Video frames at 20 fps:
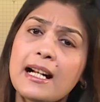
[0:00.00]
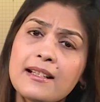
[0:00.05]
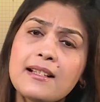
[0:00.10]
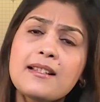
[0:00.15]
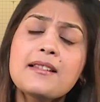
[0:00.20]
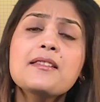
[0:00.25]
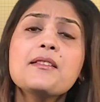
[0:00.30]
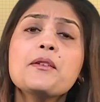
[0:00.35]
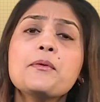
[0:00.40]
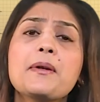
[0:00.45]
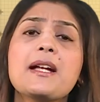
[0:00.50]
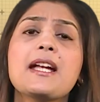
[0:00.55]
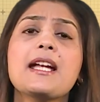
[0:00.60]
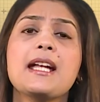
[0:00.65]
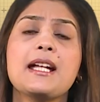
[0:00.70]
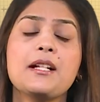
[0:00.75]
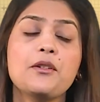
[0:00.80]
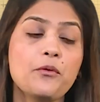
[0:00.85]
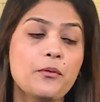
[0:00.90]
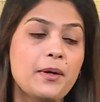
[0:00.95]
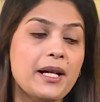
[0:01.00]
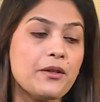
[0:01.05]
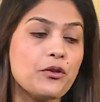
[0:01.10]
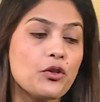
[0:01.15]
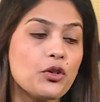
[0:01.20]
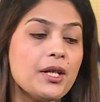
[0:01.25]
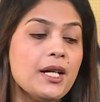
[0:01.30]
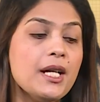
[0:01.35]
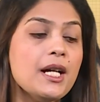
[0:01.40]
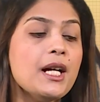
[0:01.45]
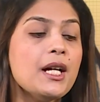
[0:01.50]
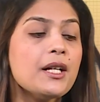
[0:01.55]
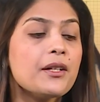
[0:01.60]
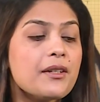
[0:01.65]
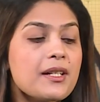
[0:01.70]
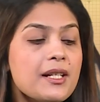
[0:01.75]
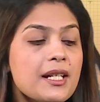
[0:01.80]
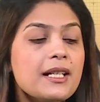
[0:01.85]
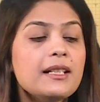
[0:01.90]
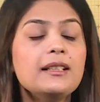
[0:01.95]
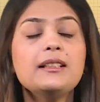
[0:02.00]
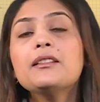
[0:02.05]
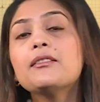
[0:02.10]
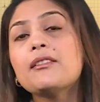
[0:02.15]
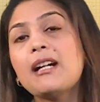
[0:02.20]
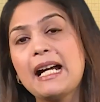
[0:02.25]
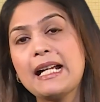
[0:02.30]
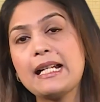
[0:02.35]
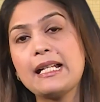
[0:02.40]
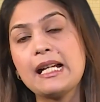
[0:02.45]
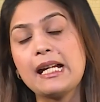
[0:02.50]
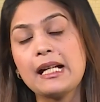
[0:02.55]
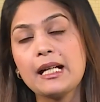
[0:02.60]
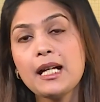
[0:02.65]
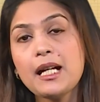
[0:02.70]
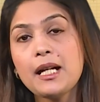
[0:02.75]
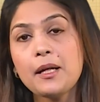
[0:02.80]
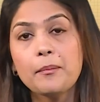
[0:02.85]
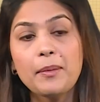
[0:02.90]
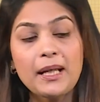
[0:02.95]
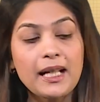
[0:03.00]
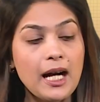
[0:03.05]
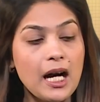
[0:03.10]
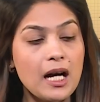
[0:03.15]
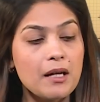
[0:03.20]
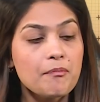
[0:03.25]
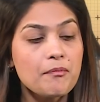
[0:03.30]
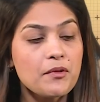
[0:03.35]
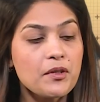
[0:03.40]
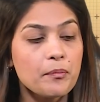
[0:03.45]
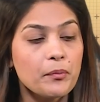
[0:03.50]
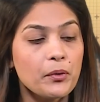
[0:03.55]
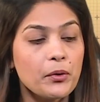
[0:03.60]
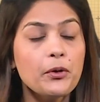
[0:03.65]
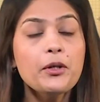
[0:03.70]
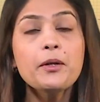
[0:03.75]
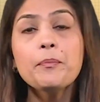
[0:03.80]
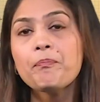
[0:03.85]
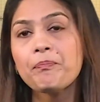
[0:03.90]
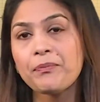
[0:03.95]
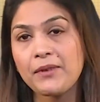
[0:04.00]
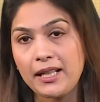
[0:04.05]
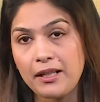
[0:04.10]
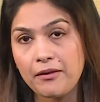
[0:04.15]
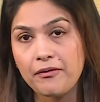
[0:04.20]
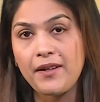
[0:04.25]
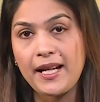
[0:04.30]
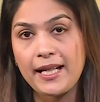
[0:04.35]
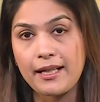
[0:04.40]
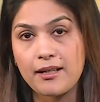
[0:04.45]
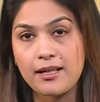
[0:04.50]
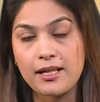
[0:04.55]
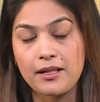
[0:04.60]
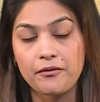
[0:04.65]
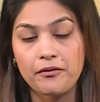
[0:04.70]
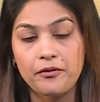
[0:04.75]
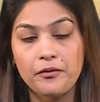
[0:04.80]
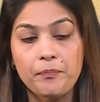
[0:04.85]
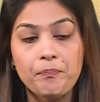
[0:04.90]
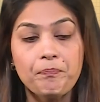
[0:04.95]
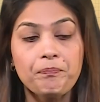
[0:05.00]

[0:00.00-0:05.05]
is the way in which critical writing becomes more effective.